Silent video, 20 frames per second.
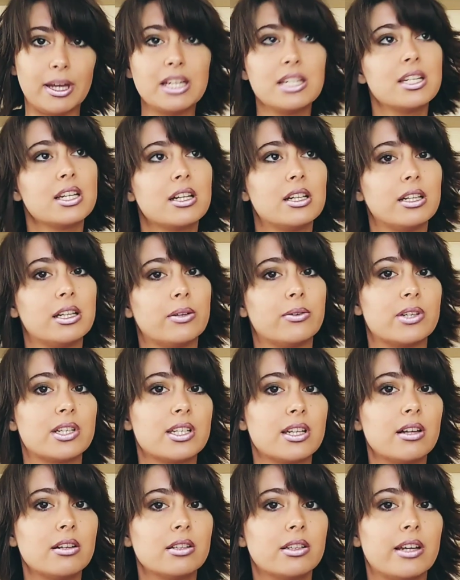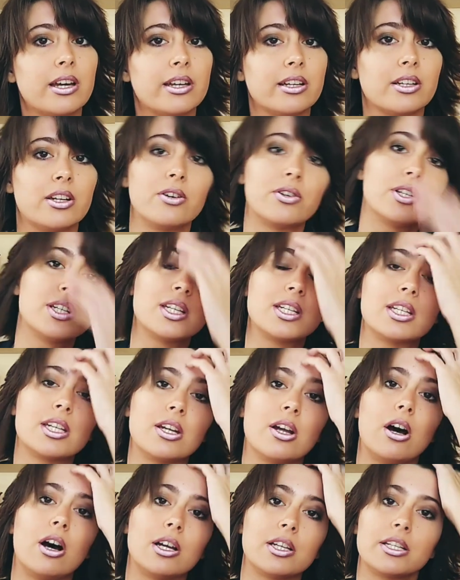basically, with self diagnosis
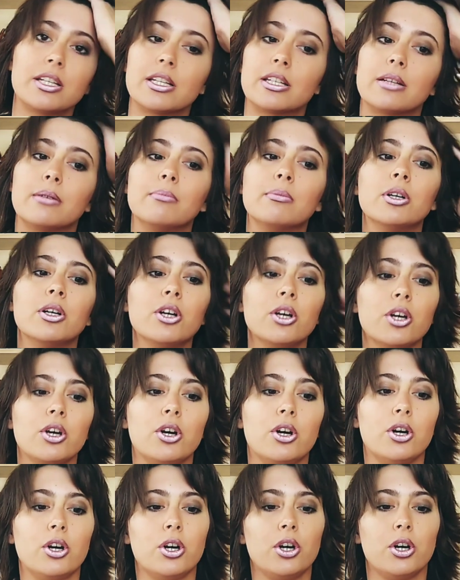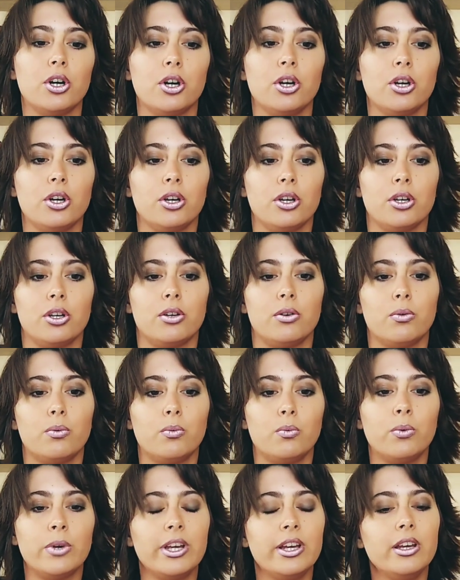in autism,
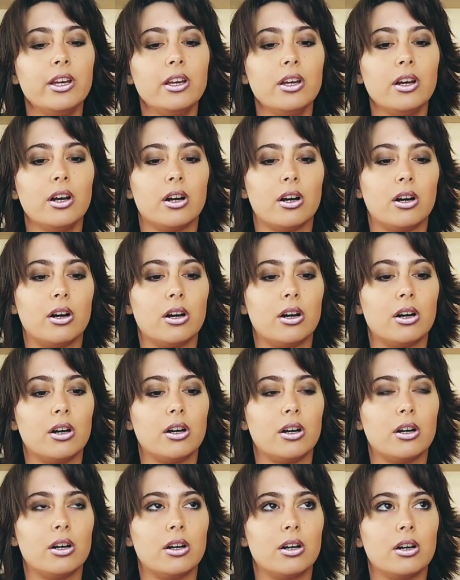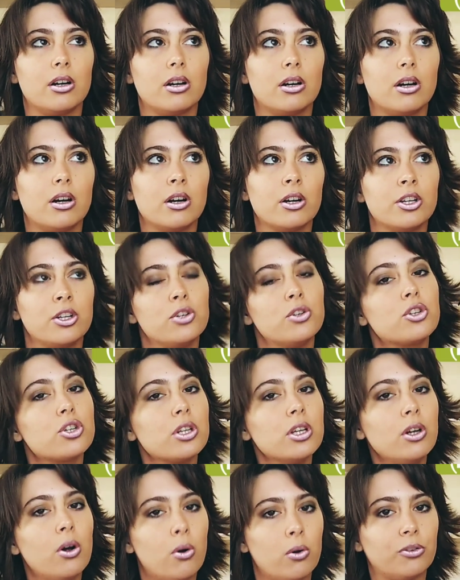we are
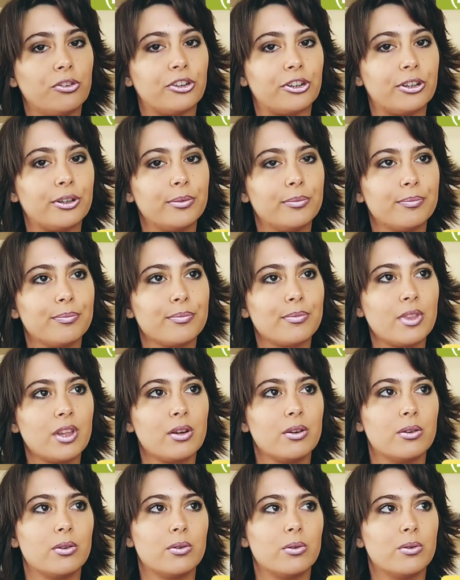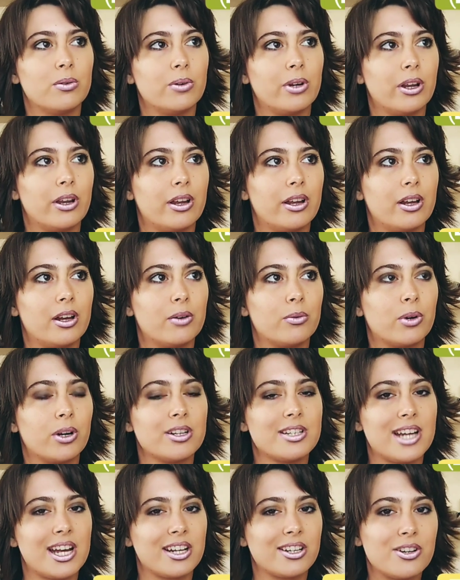usually older. We
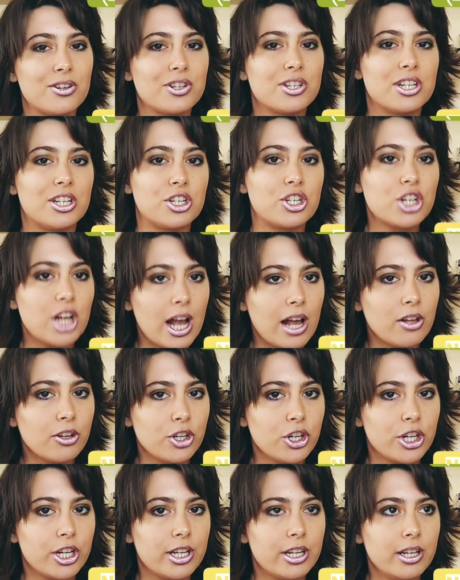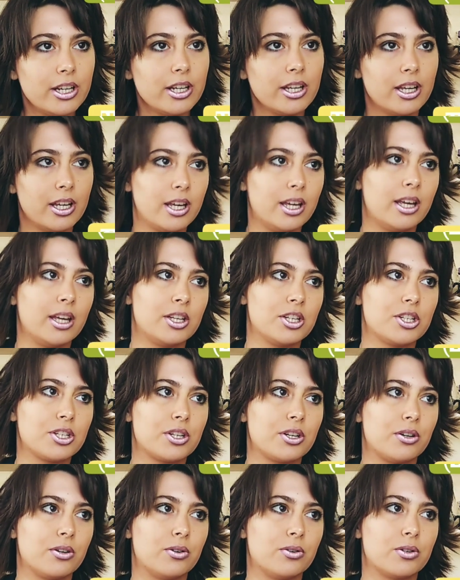weren't diagnosed in childhood, and
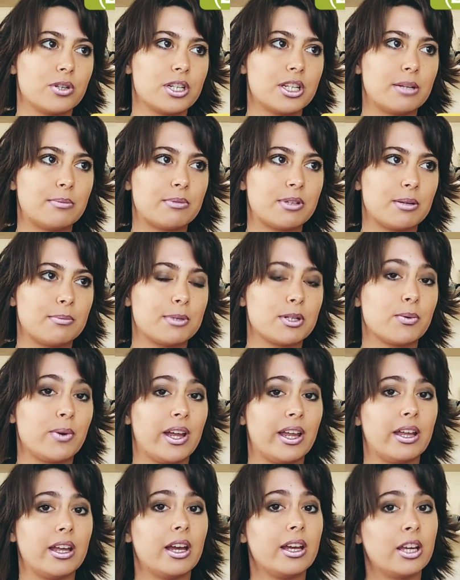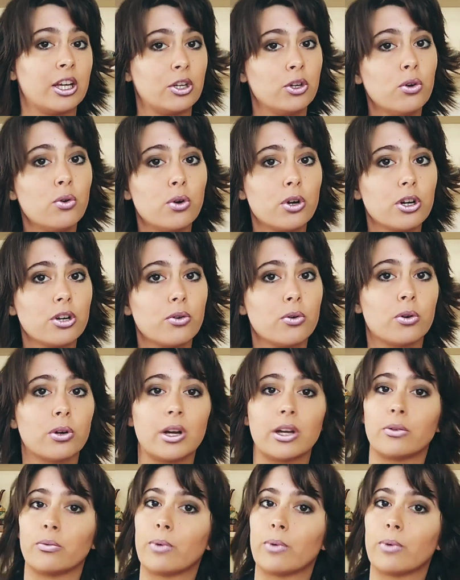so symptoms went ignored or